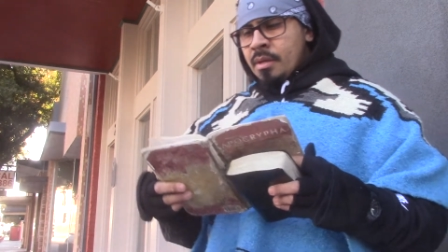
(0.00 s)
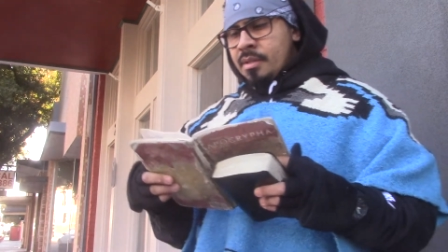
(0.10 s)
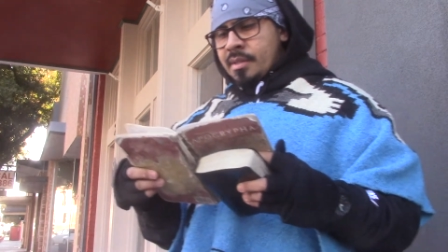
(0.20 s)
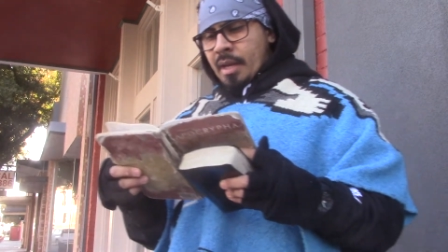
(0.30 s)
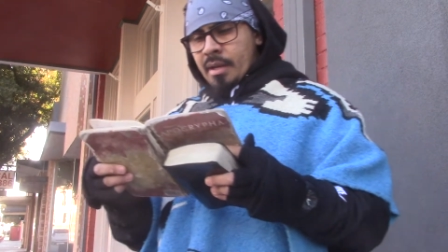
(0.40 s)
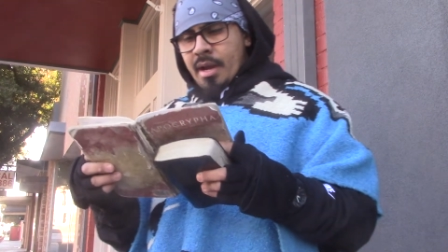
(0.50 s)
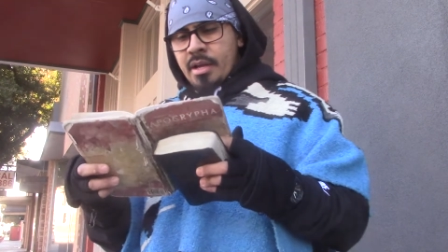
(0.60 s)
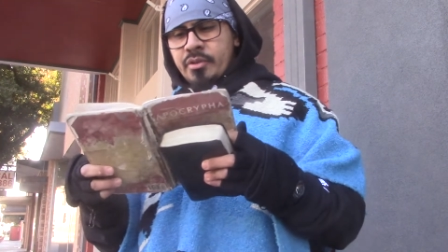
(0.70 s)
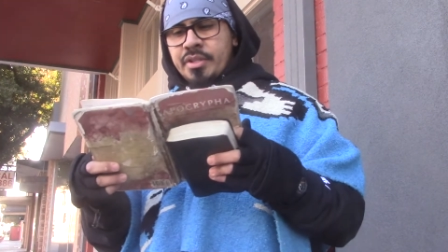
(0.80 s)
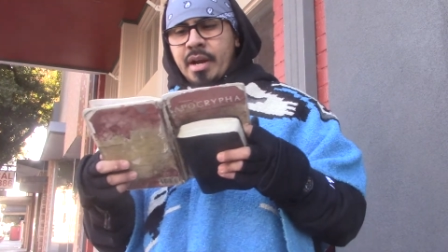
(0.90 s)
Second
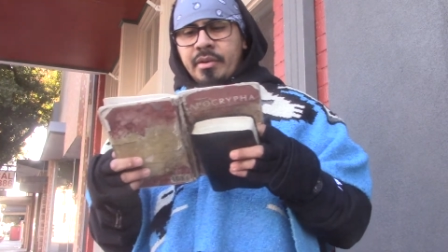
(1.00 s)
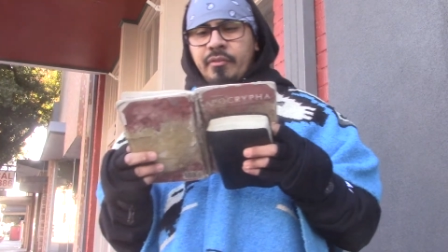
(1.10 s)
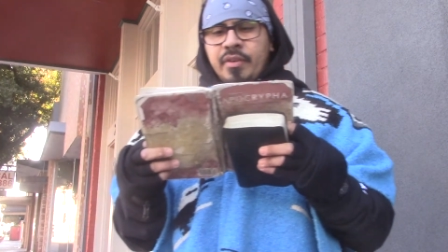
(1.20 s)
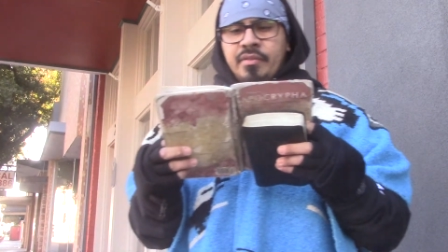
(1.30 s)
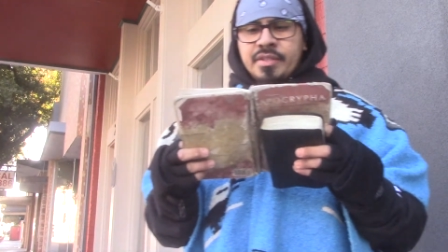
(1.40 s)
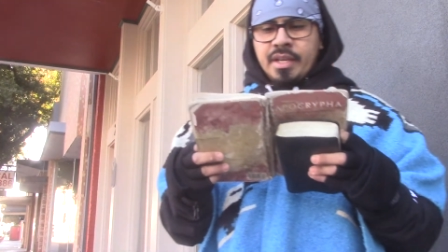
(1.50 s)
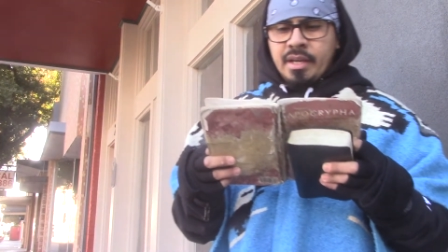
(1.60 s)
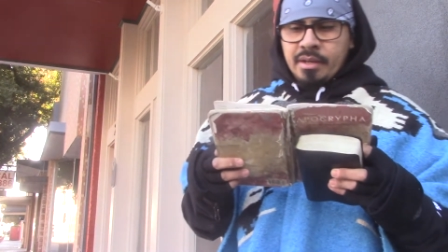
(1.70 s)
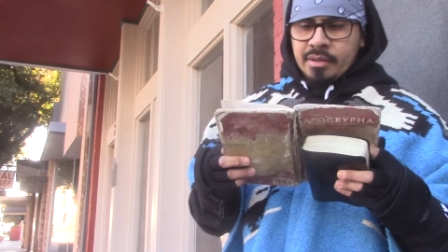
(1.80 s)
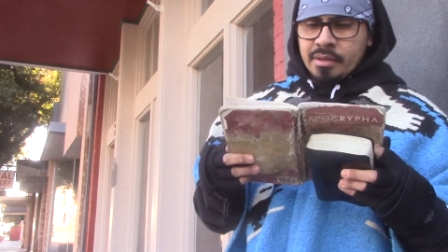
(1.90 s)
Ezra chapter 15,
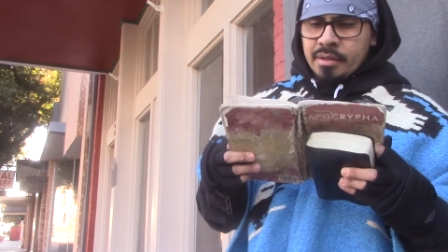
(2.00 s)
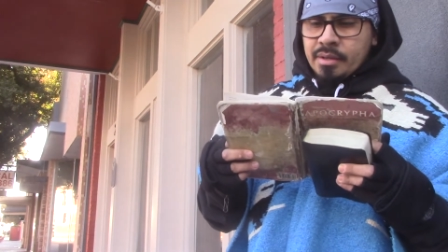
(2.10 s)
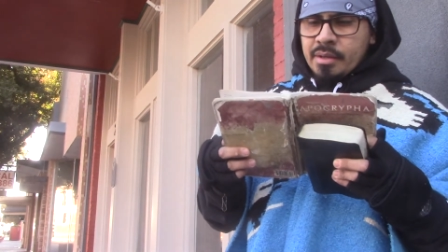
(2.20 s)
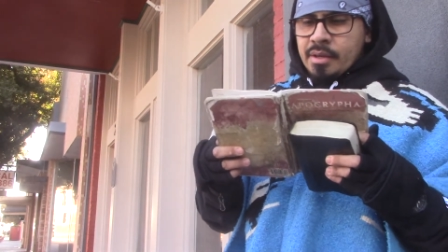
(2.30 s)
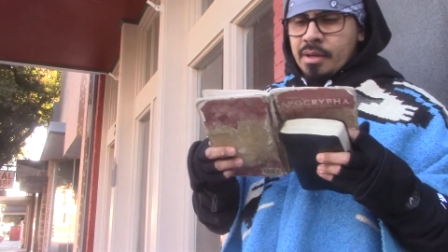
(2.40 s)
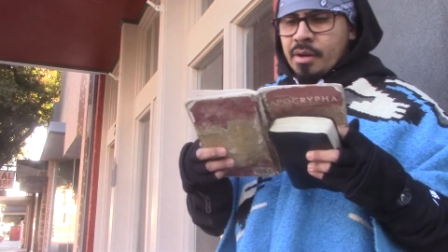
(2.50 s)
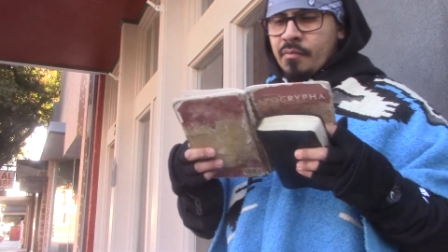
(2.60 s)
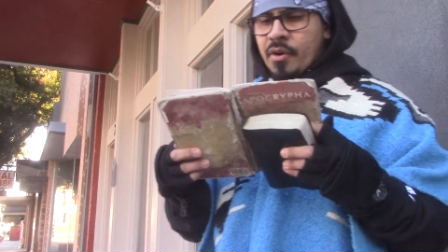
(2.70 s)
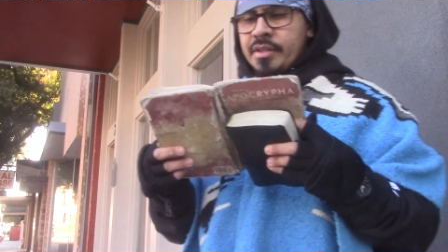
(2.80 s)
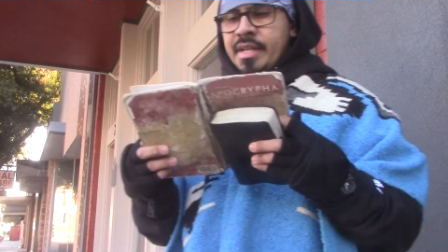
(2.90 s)

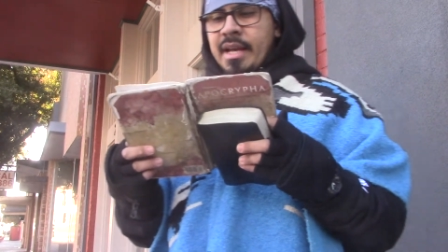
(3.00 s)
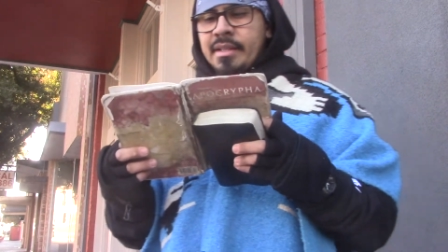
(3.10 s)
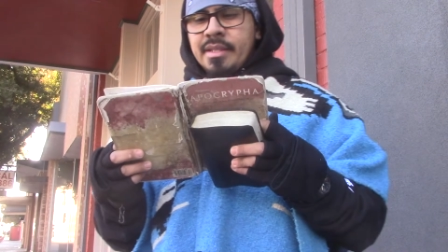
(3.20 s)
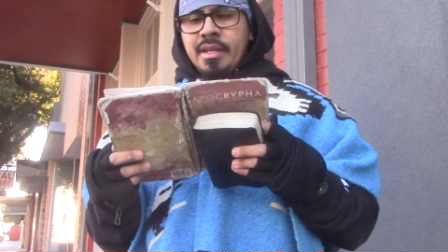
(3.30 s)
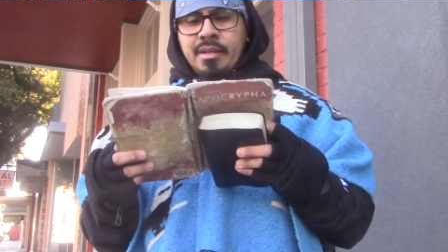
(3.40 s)
verse 18.